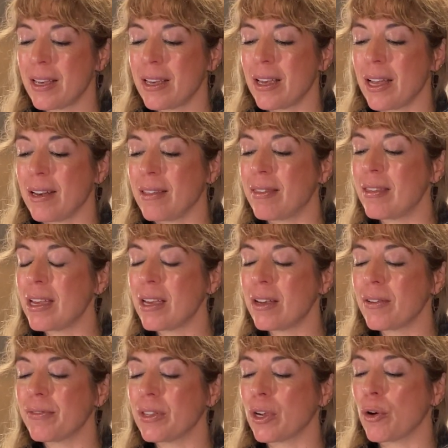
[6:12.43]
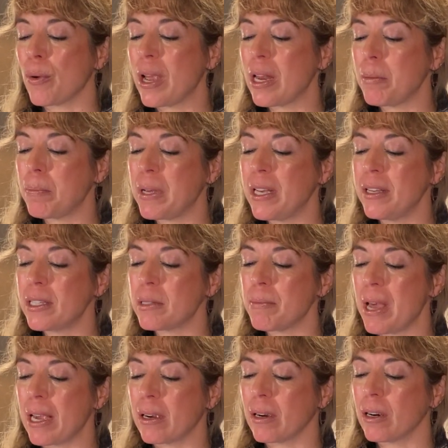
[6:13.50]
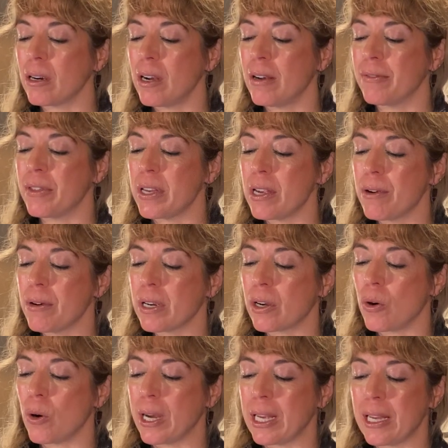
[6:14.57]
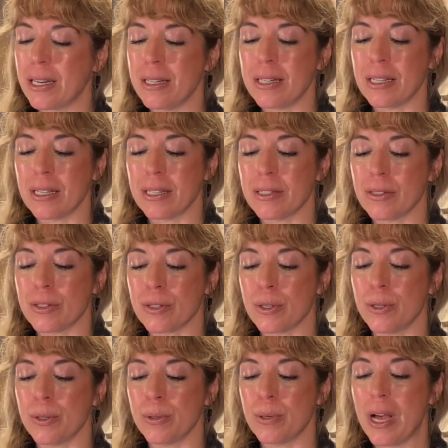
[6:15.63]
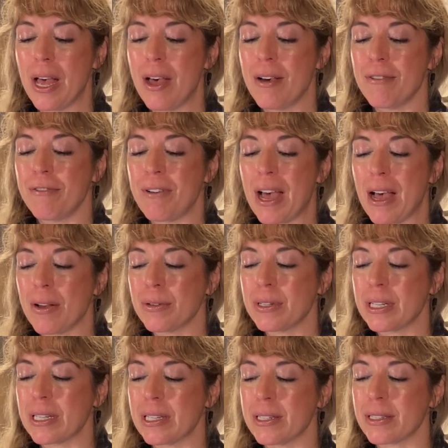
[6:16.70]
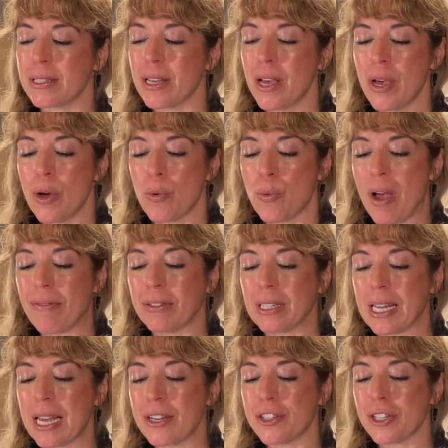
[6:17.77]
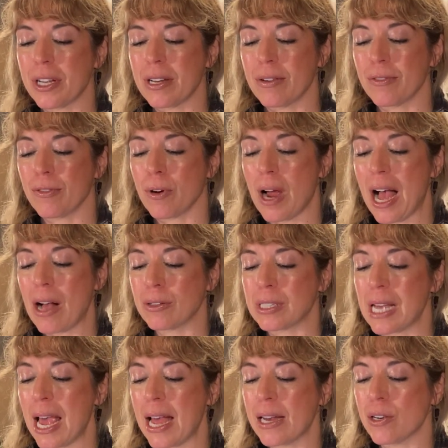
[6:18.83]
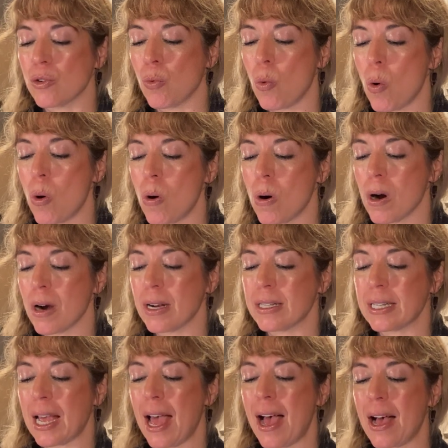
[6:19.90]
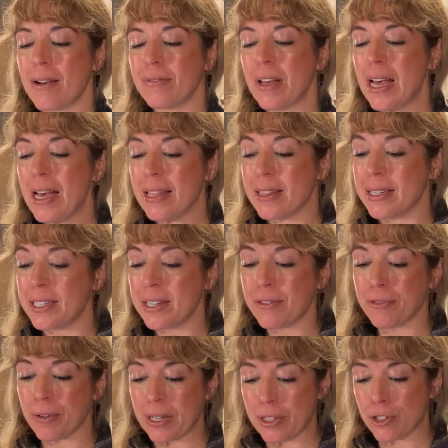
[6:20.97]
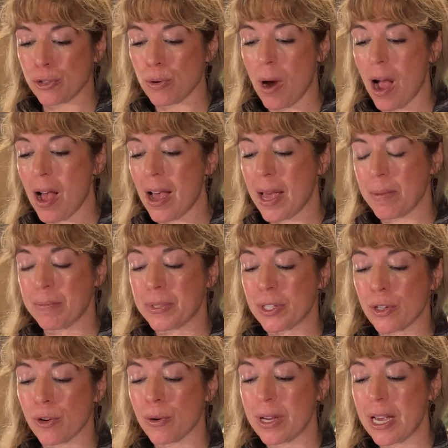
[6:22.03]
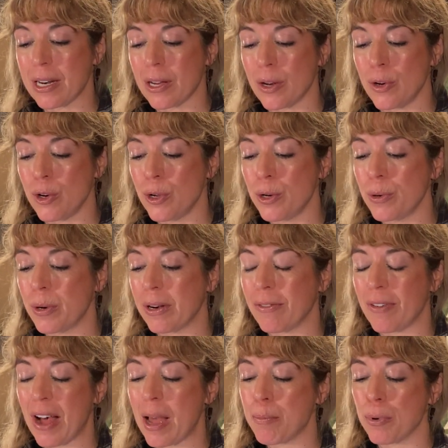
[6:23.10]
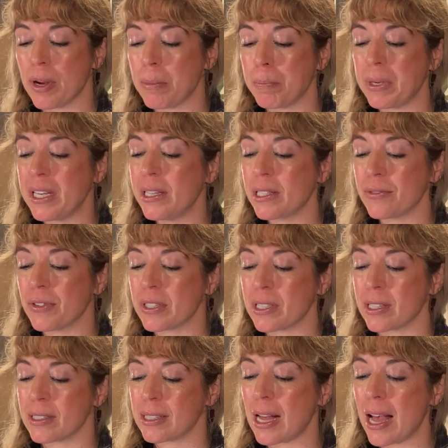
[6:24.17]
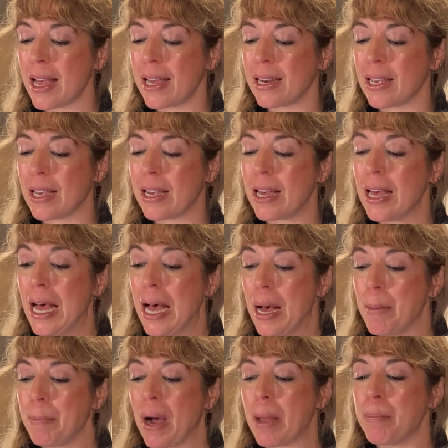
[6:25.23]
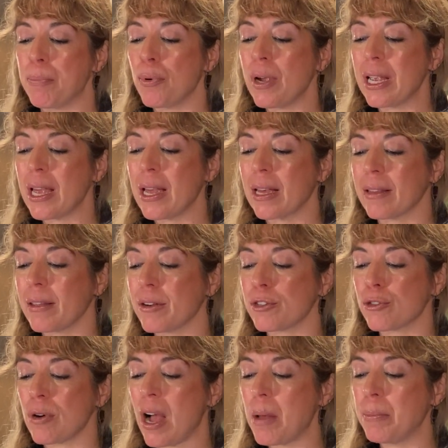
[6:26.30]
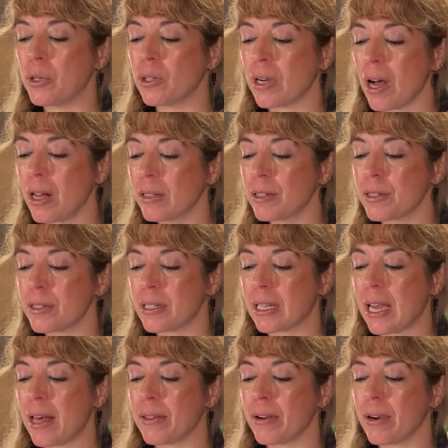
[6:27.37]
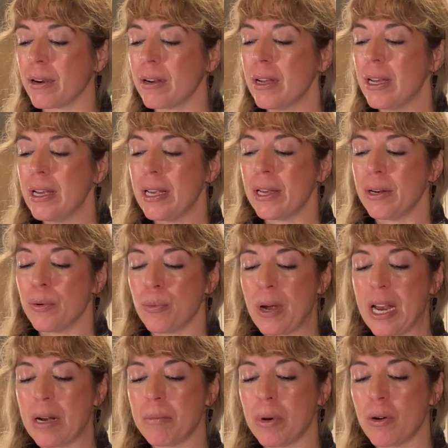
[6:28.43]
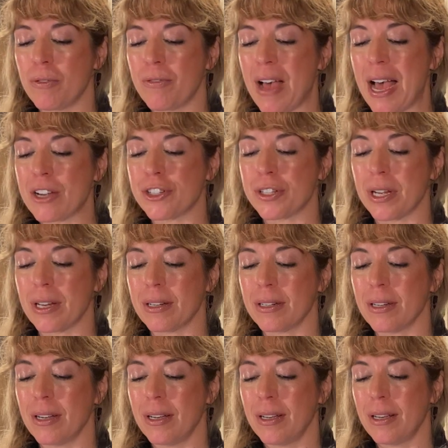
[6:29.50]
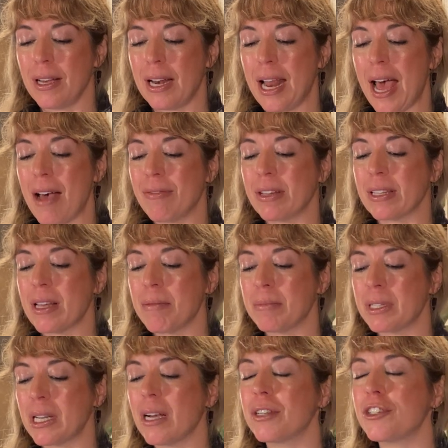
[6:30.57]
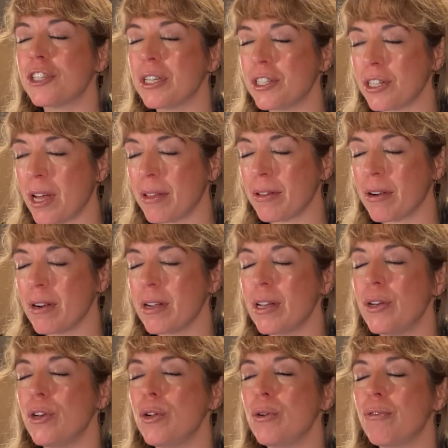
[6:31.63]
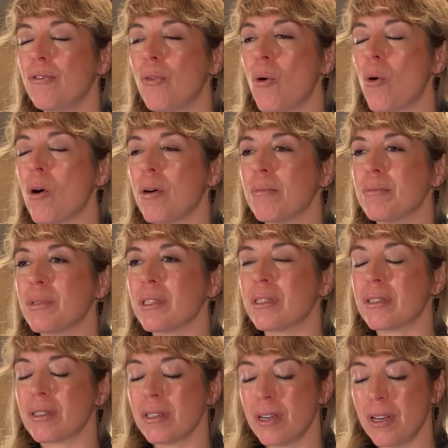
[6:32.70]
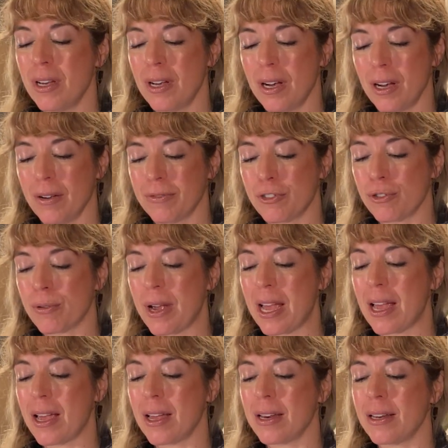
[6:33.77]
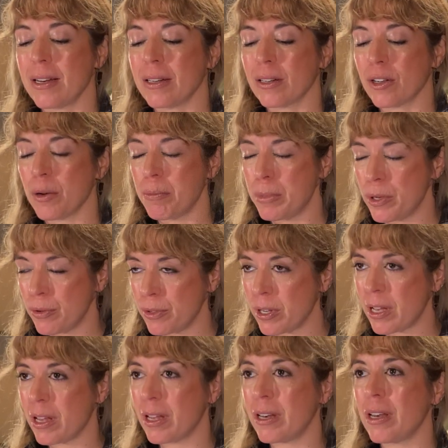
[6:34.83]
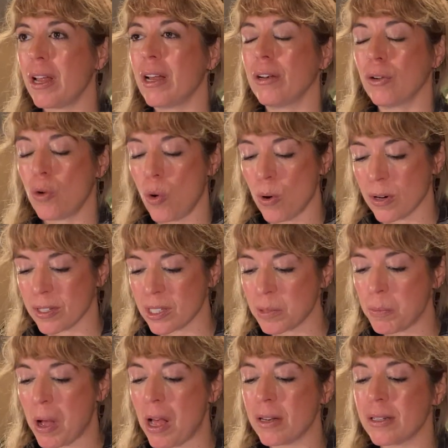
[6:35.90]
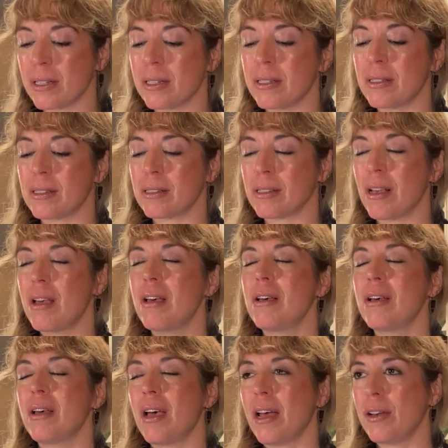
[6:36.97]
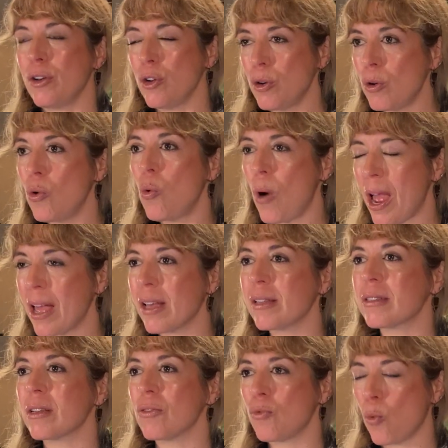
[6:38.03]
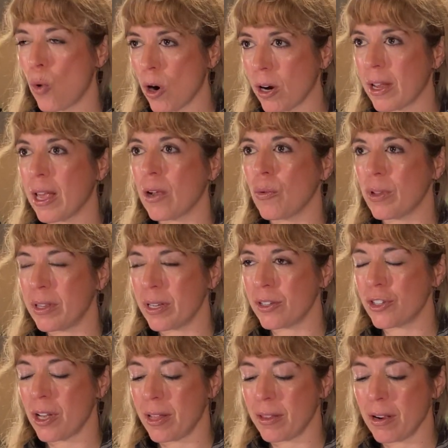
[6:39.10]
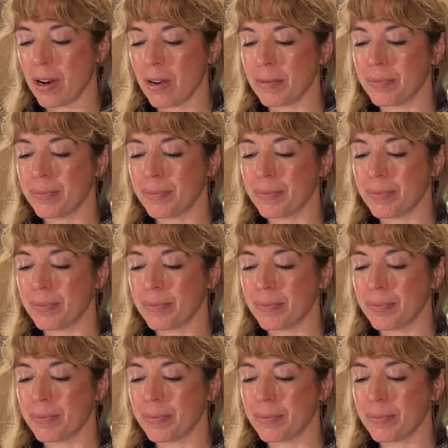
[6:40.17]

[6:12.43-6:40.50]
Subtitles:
And think of the great peacemaker of the Iroquois Indians who found his revelation for how to end war and to have the different tribes create a new and vibrant, peaceful society by bringing their tribal colors together in a rainbow fashion and having them touch each other in new forms of trade and communion and correspondence and new ways of working with each other.